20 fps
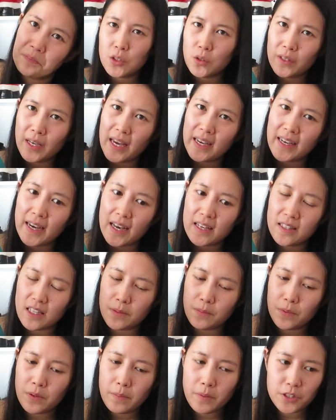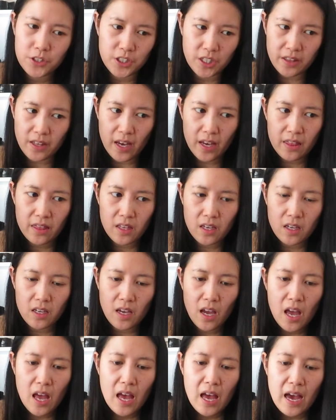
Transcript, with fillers: So yeah guys, that's pretty much it I think.